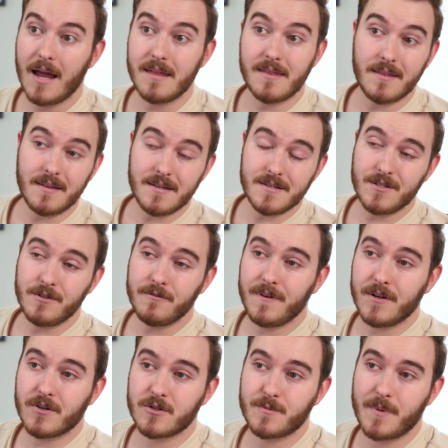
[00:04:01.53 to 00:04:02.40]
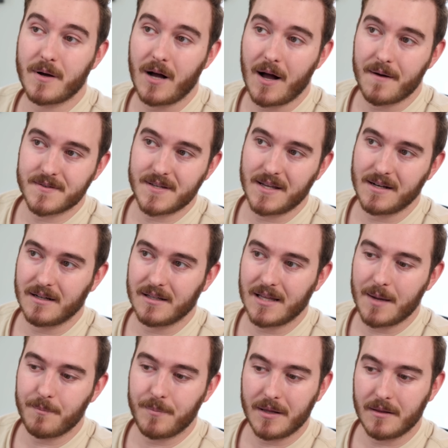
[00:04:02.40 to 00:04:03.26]
And then these new features about offset and
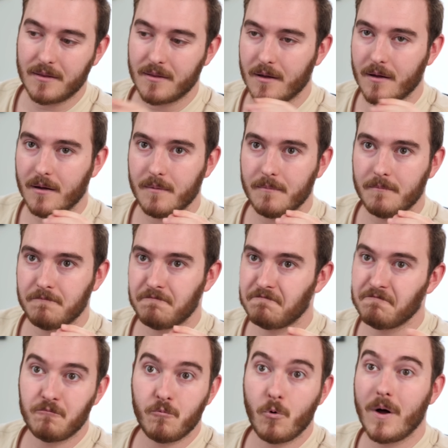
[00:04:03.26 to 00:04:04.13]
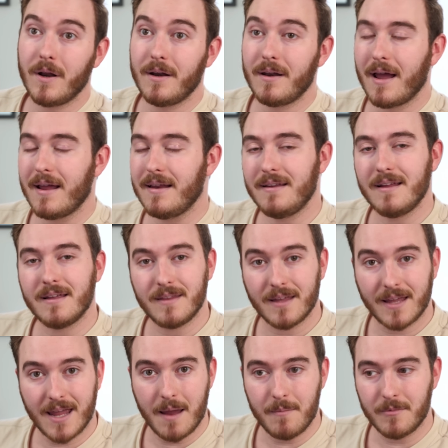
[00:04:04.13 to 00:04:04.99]
clamping, the one idea
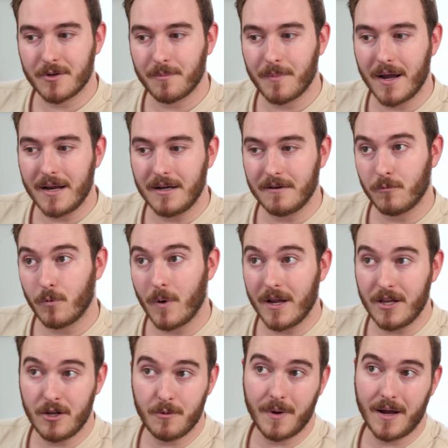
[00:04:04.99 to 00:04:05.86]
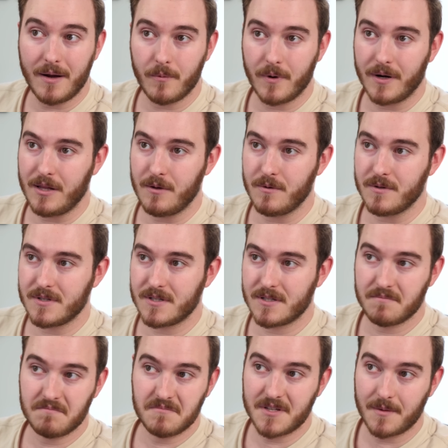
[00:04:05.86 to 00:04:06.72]
that came to mind of why you might want to
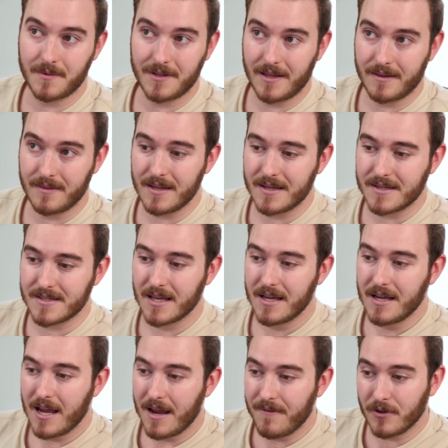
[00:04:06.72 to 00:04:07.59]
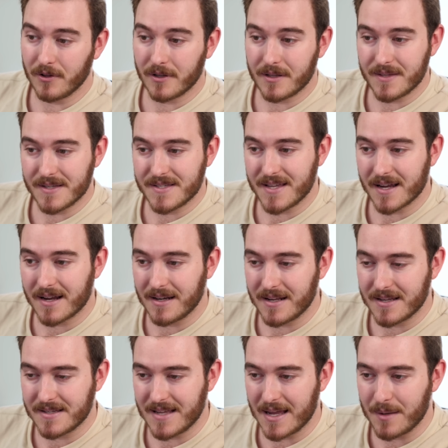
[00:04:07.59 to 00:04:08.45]
use something like this, if you look at the second
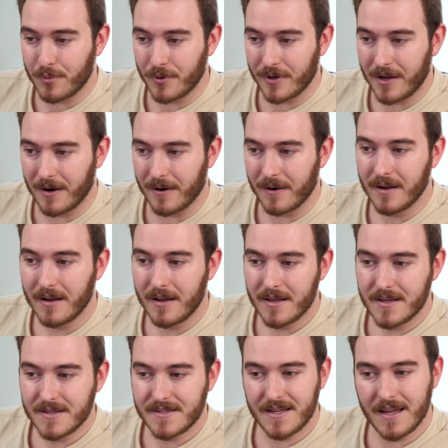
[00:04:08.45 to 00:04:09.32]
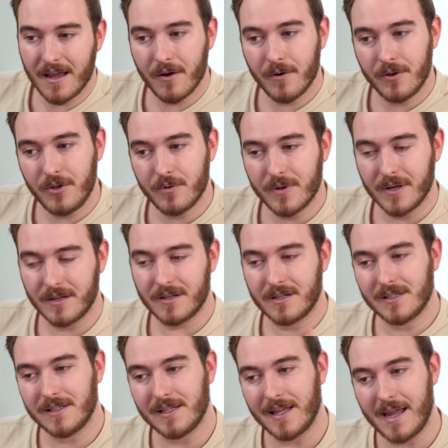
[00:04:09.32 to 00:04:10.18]
example here, see how you can
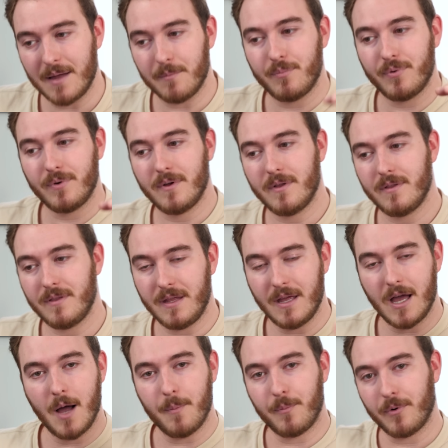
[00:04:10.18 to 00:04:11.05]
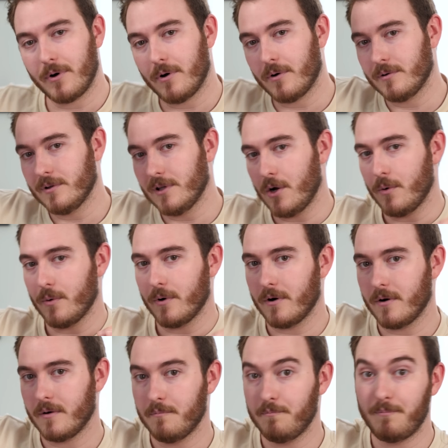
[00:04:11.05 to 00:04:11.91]
clamp the upper or
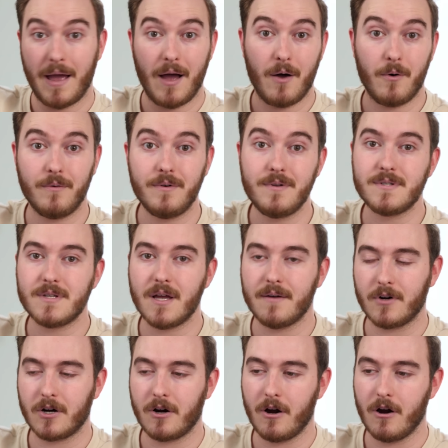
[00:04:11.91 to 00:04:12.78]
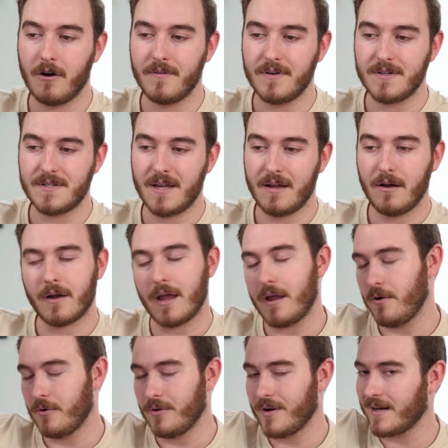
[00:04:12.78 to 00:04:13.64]
lower bounds of a curve and say,
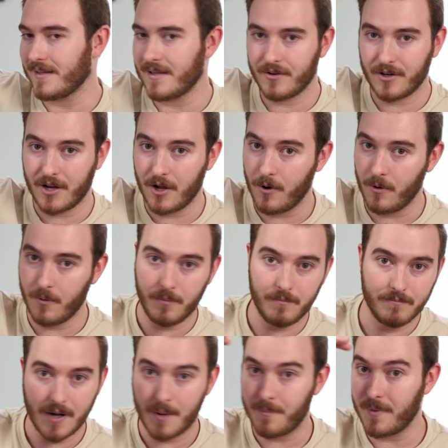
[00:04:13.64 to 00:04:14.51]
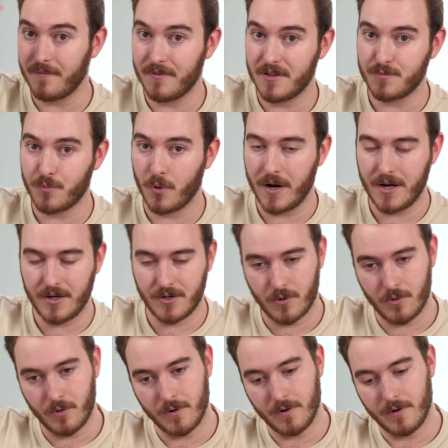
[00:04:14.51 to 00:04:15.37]
okay, you're not allowed to go above this point
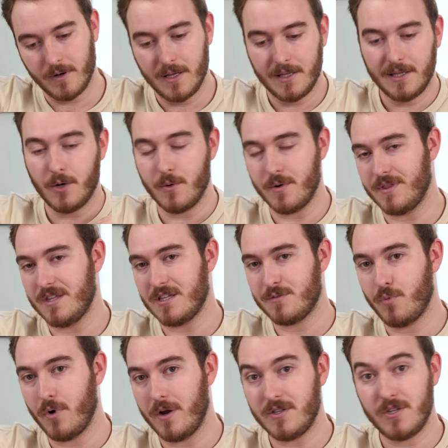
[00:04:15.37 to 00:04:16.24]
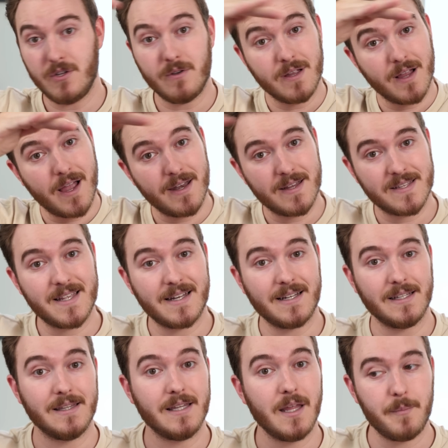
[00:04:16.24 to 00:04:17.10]
or lower than this point. So you can kind of set
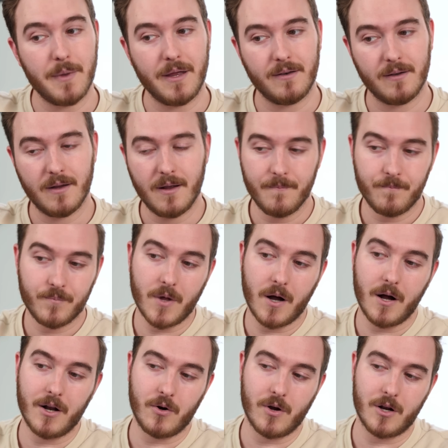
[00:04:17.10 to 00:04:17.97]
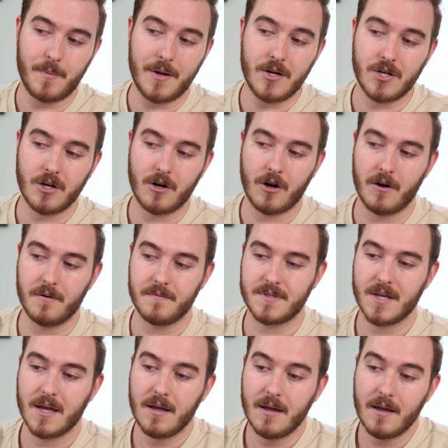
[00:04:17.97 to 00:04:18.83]
a limit on your animation curves.